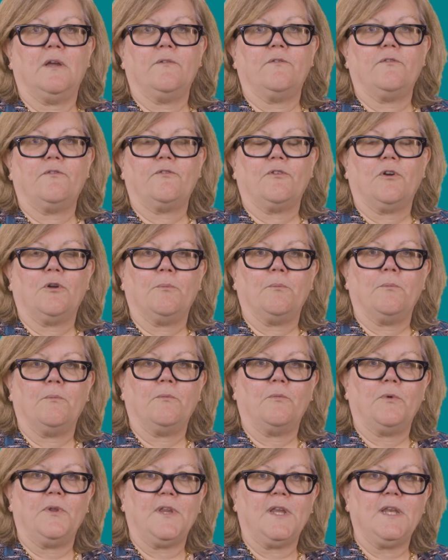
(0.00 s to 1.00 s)

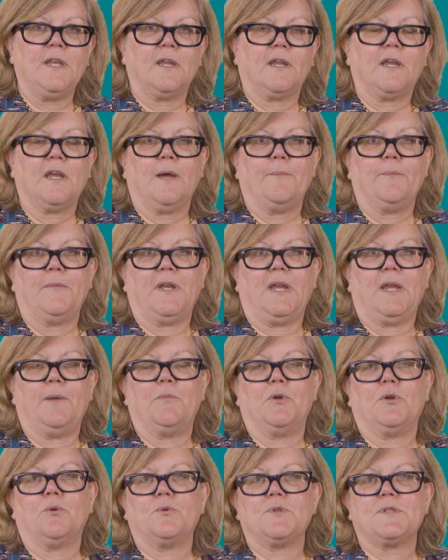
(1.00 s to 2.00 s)
from within the company,
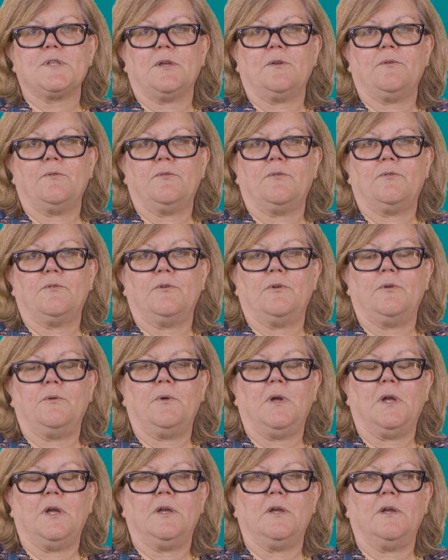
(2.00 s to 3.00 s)
but also
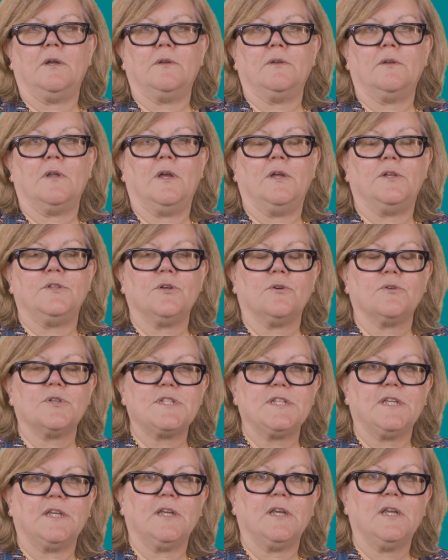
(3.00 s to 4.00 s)
through her
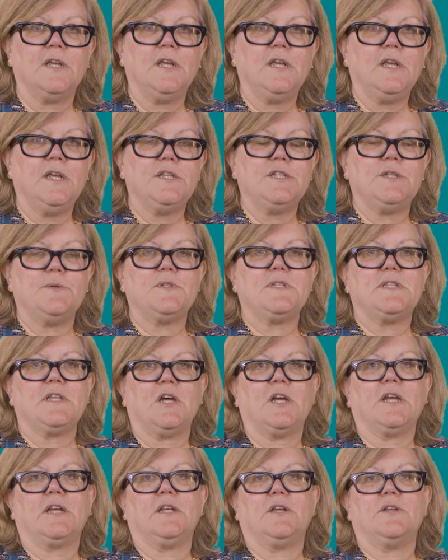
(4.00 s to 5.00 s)
doctor, she was
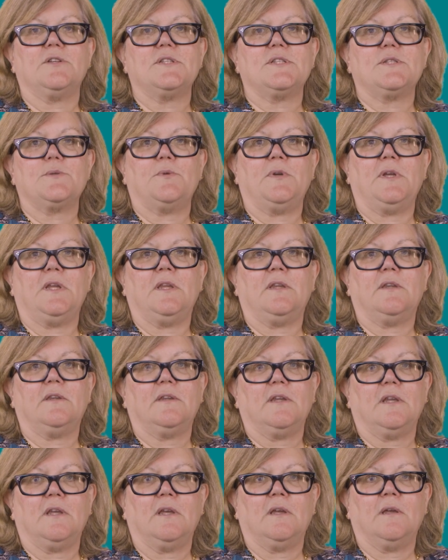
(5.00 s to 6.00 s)
diagnosed
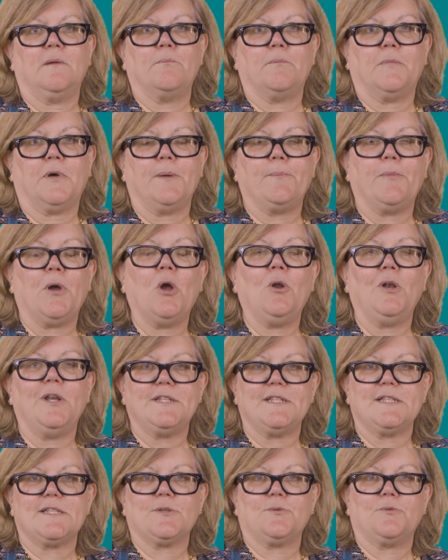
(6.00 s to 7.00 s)
with
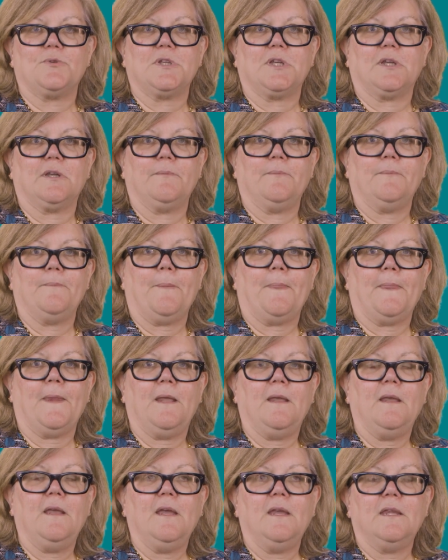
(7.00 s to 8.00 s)
bipolar disorder.
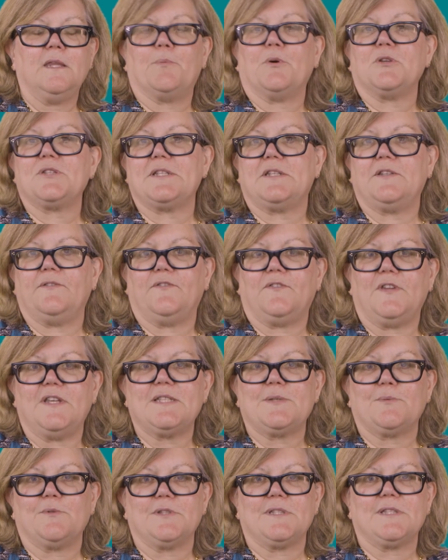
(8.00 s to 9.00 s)
The positive of
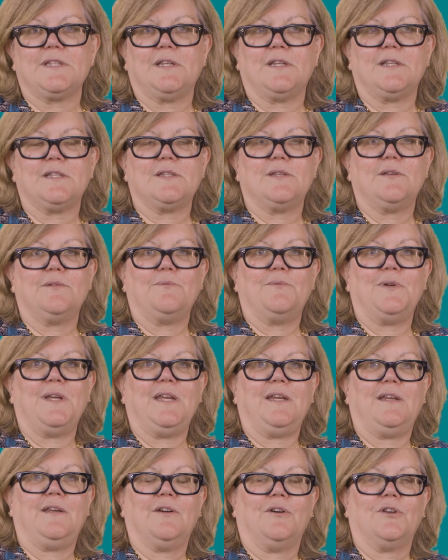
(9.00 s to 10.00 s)
this was that
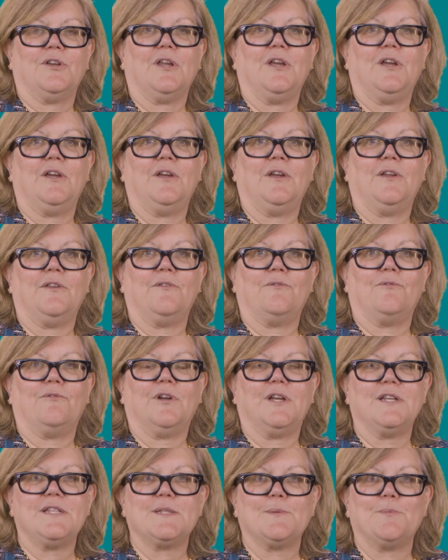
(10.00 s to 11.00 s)
we got her the
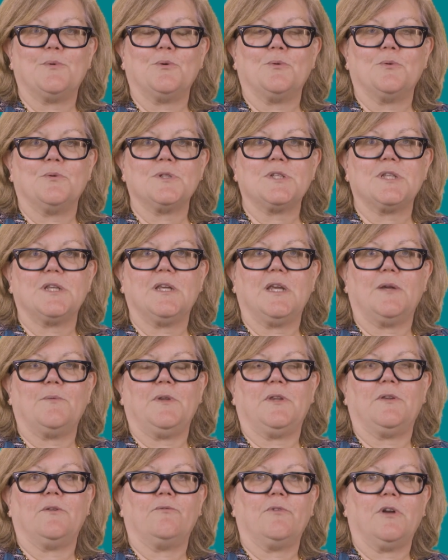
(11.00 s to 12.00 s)
right support
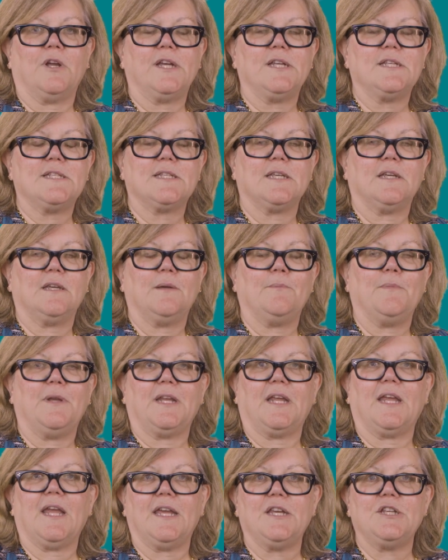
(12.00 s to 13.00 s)
with the right
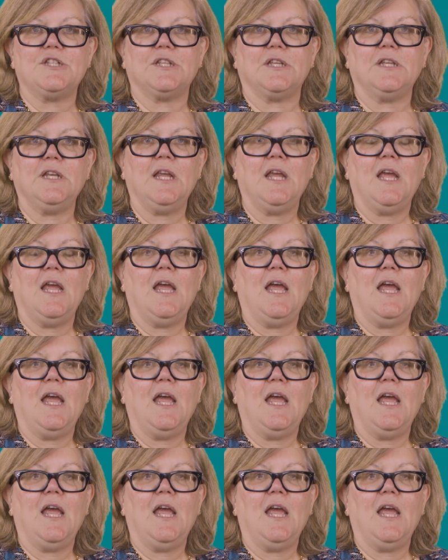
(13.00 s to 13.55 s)
medication,